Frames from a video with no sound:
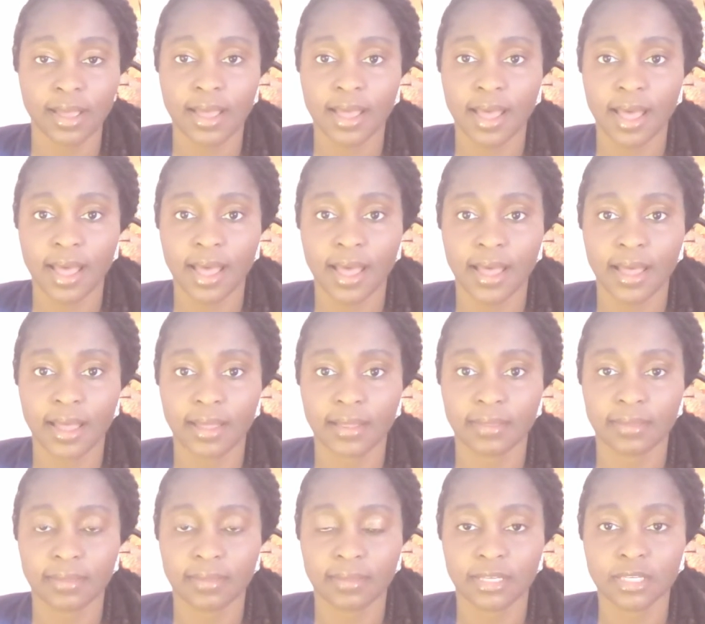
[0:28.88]

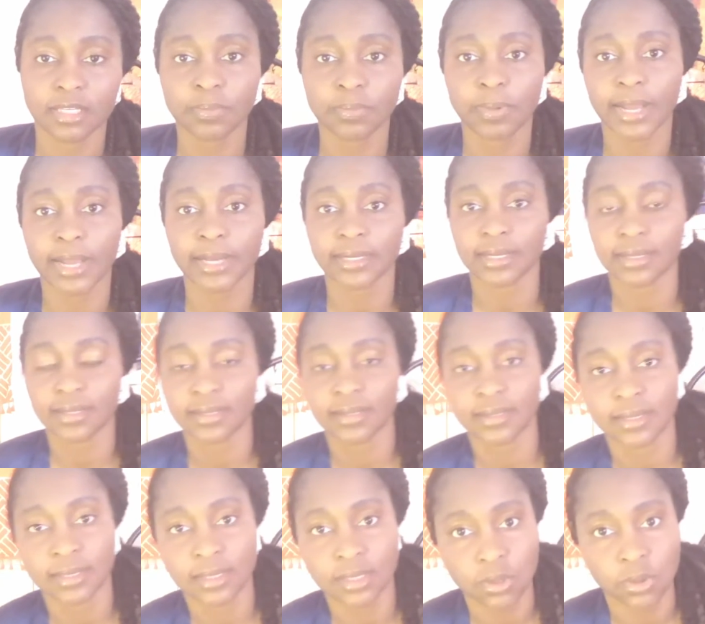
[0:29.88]
and this practice
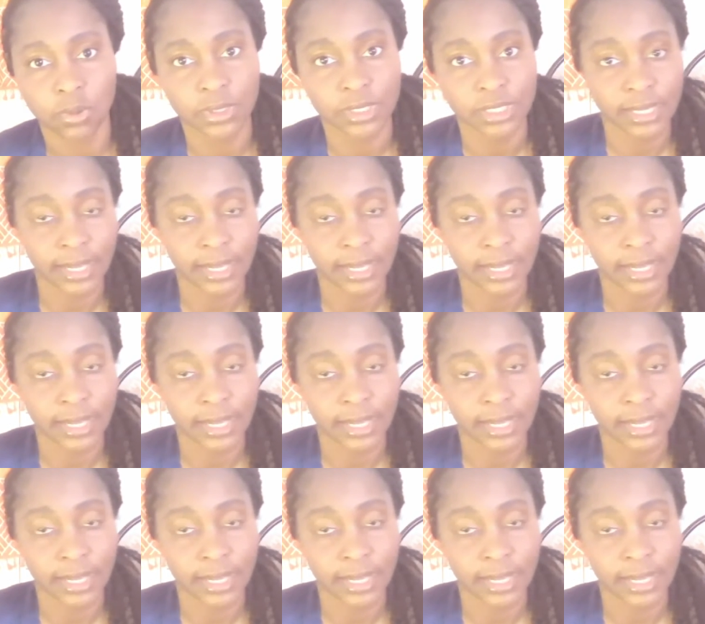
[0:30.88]
is going to